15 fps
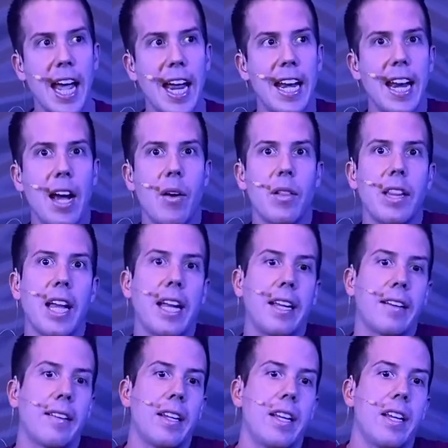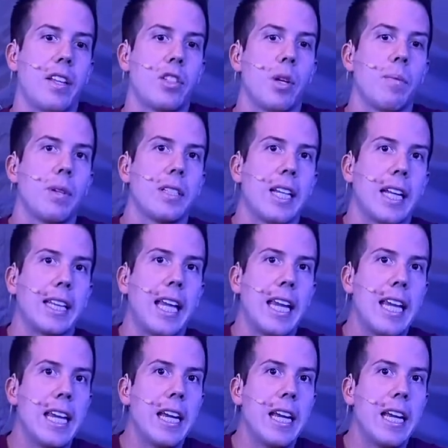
and now like it's almost like the